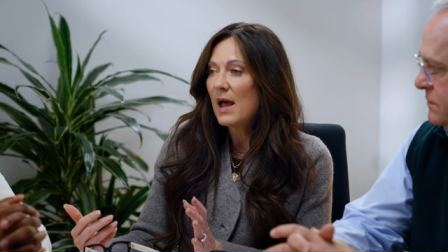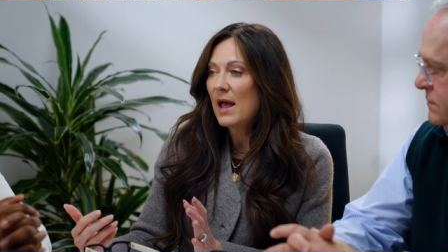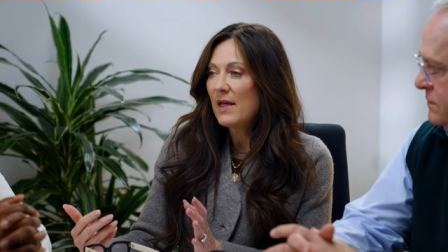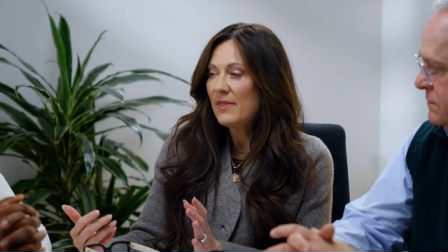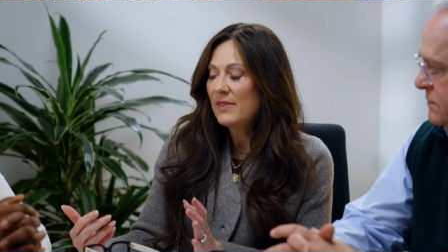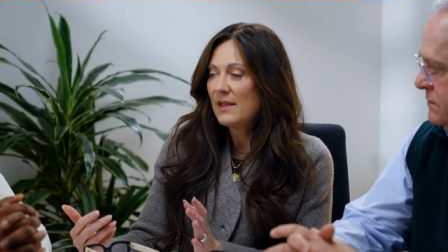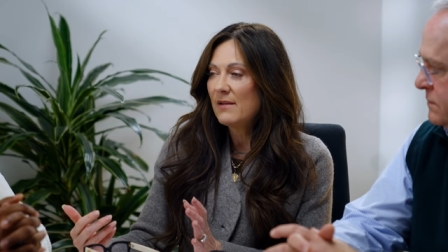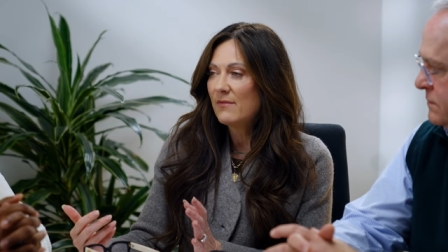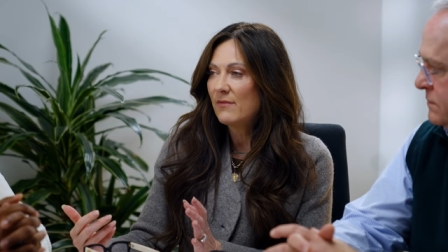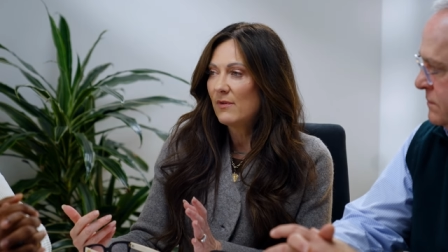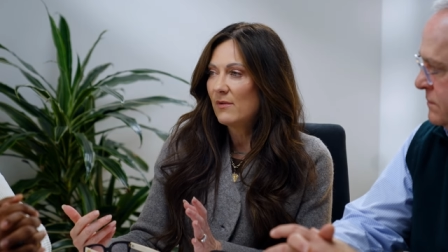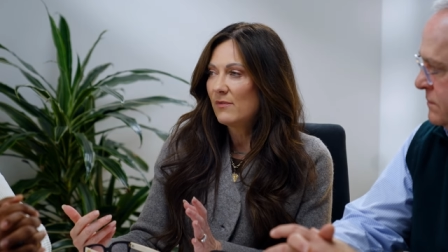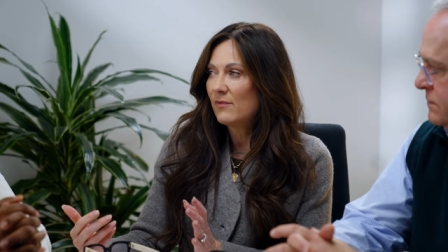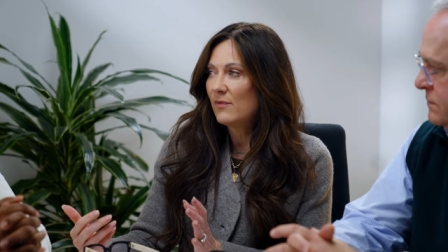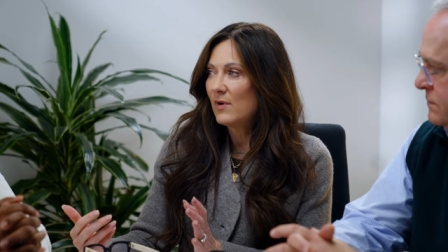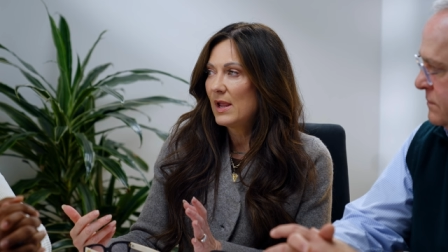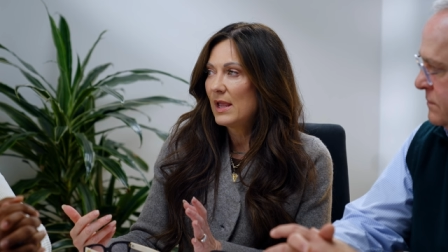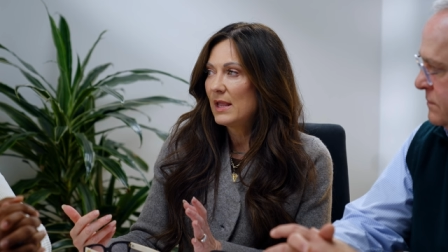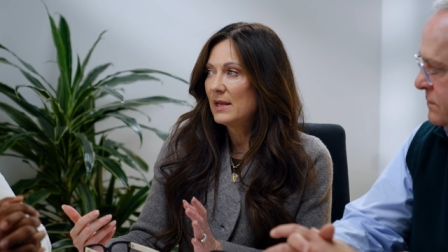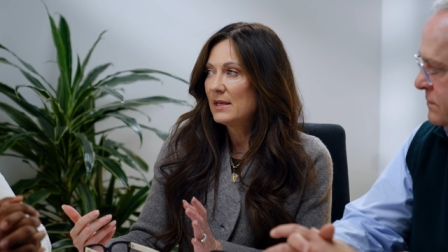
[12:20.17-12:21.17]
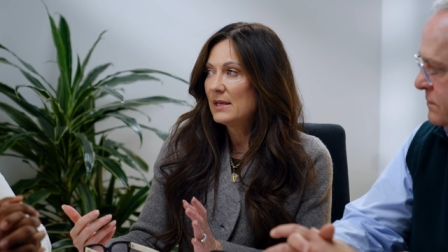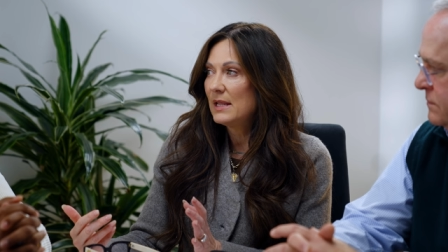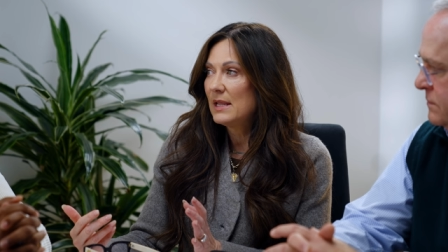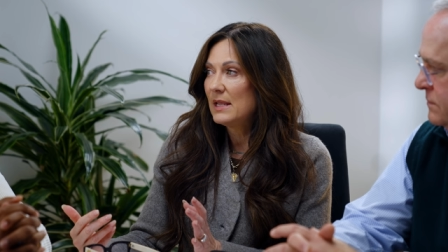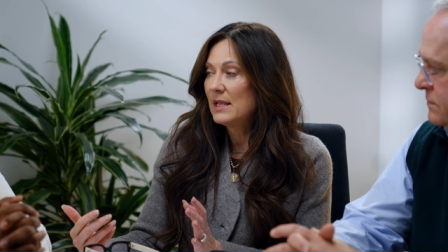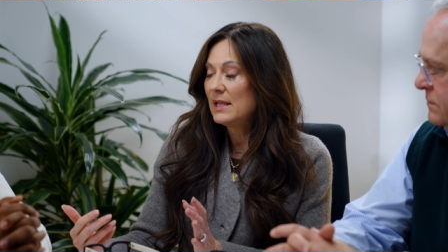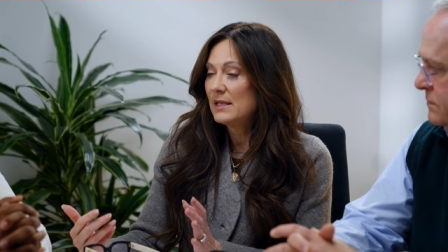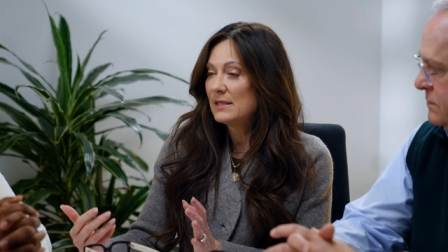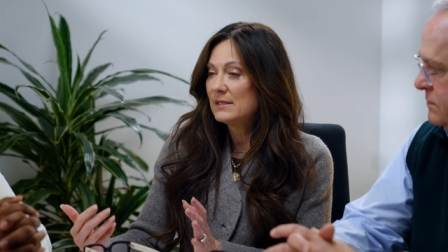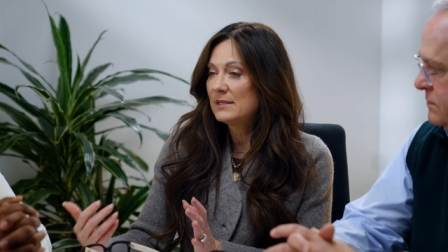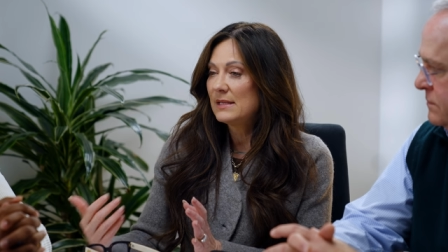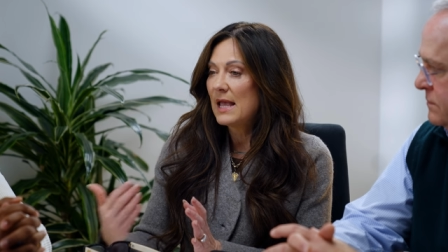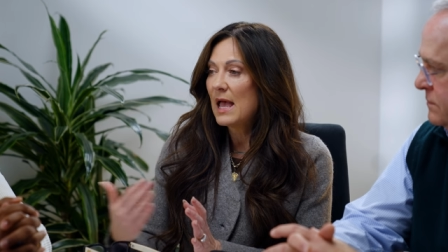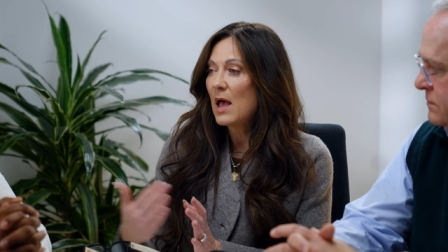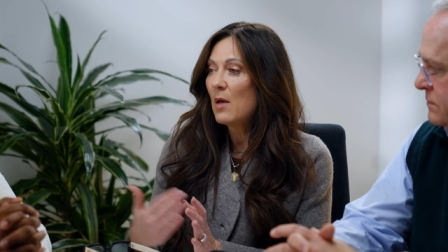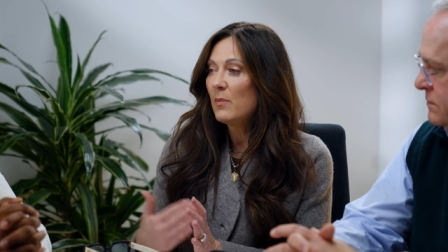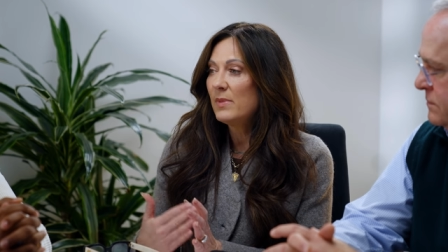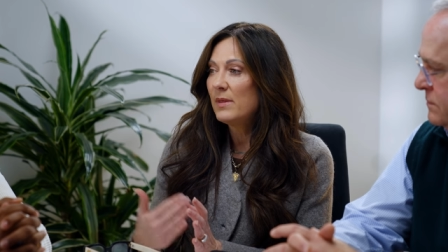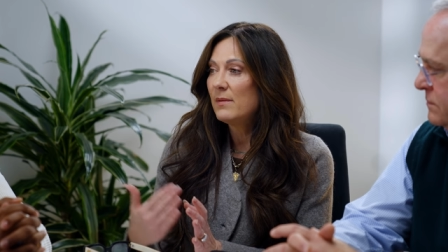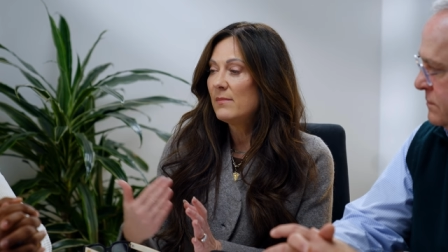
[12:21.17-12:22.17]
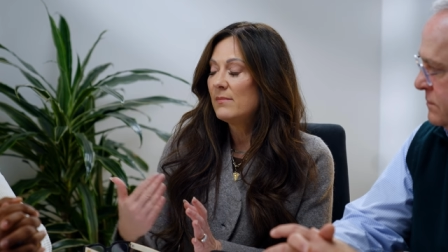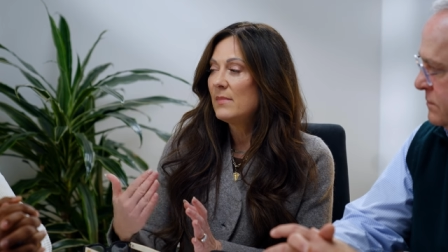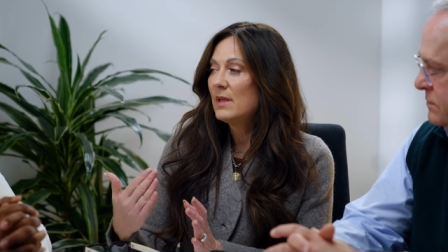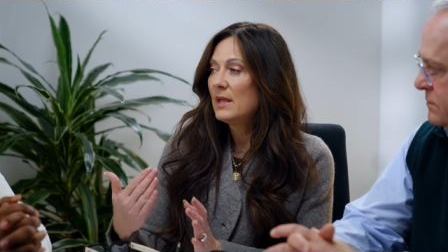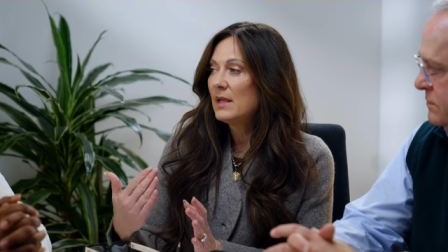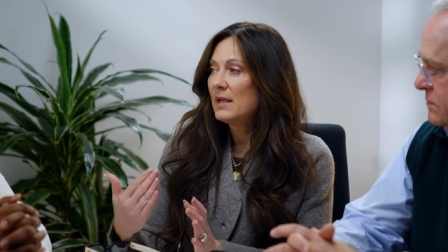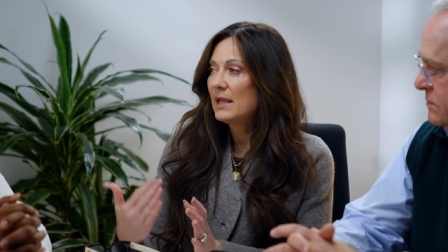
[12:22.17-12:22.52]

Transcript: I think, for a friend is help them